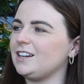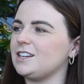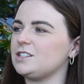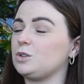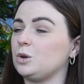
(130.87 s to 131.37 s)

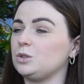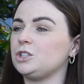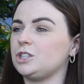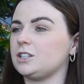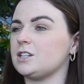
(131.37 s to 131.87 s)
because culture
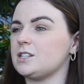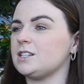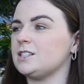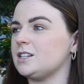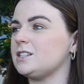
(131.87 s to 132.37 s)
shock does
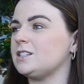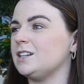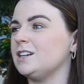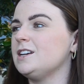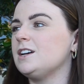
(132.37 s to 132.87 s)
exist,
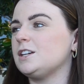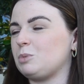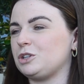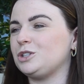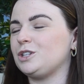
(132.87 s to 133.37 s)
and
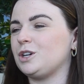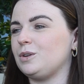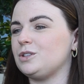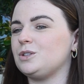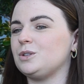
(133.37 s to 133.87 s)
especially
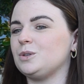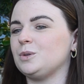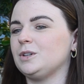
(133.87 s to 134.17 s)
going to